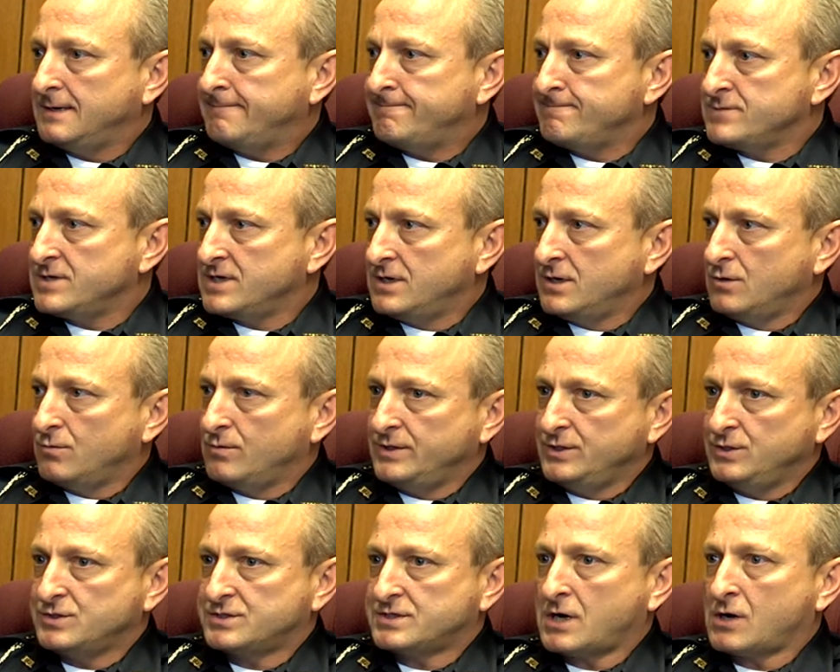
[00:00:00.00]
You know, when
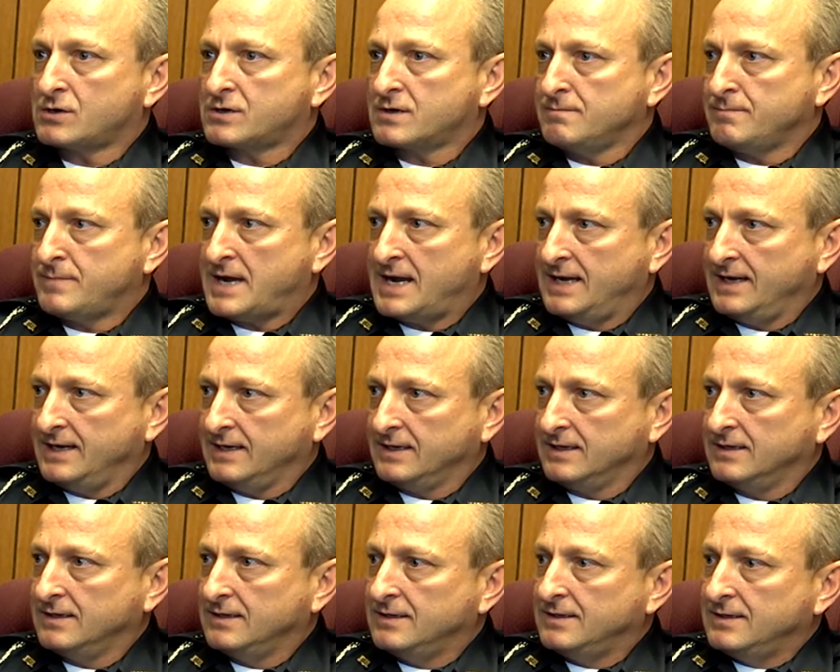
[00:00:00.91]
you start
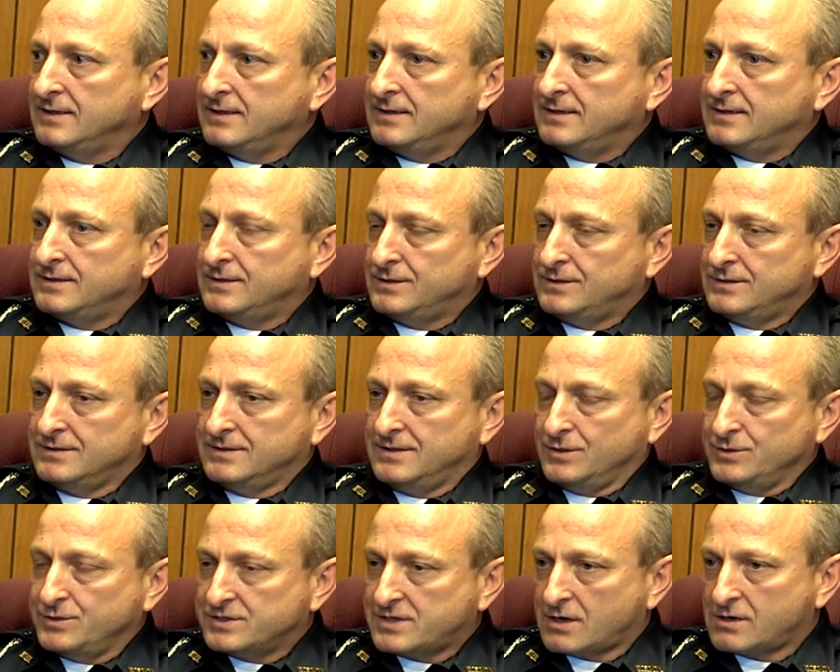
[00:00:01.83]
combining, you know,
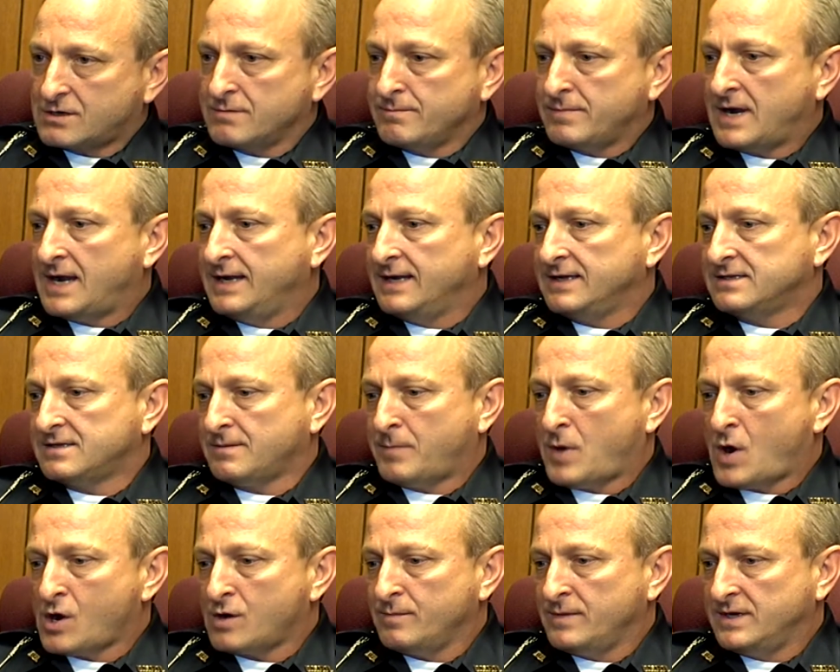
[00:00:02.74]
you start combining
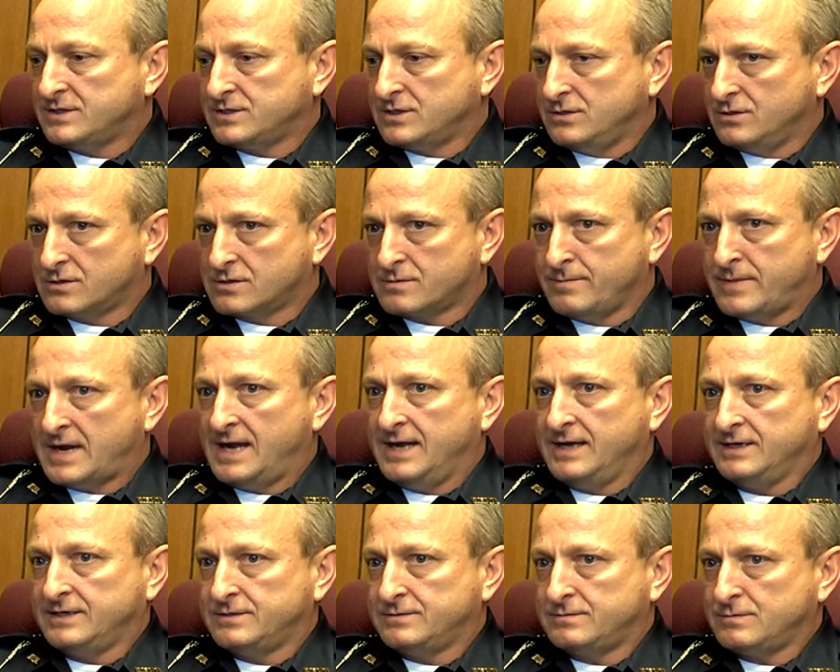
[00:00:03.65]
departments and you're
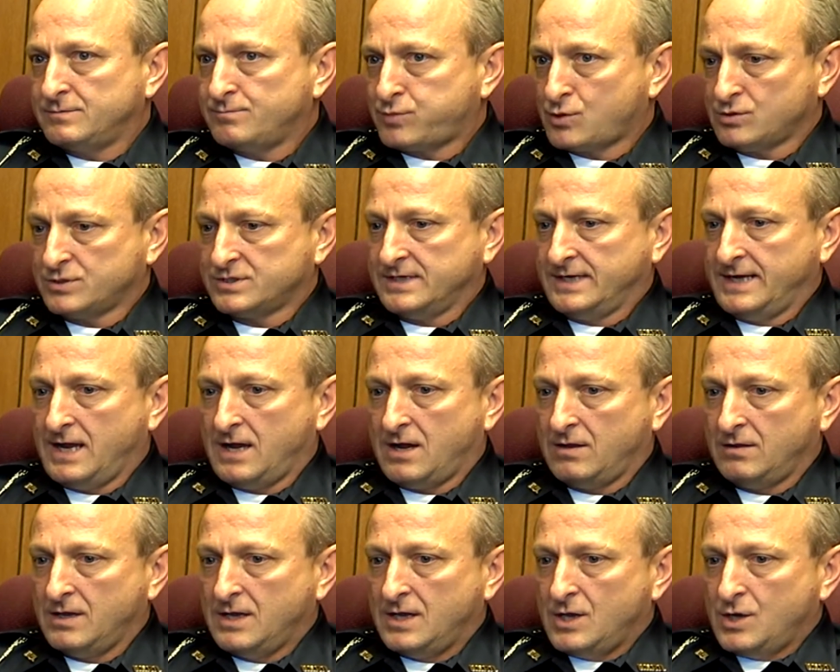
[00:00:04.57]
combining
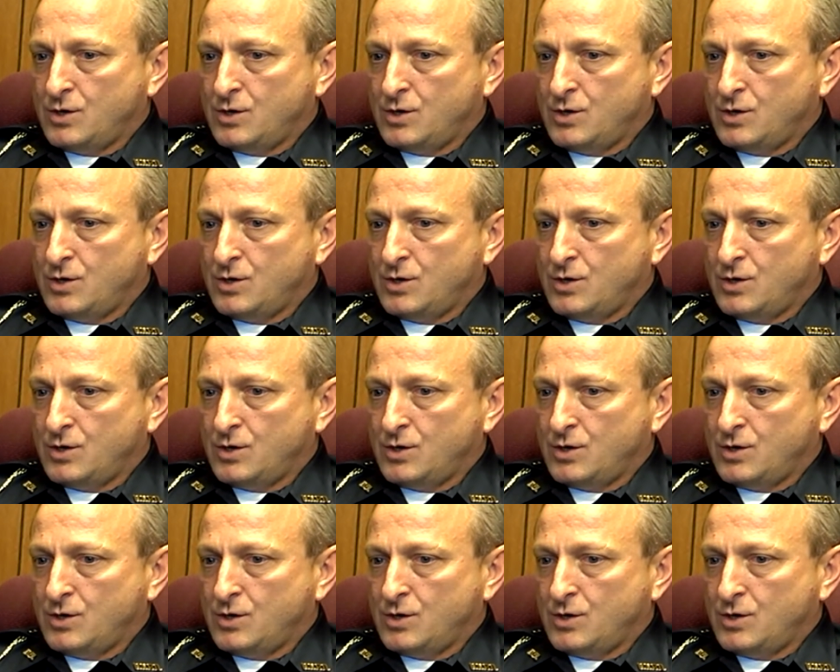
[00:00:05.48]
personnel.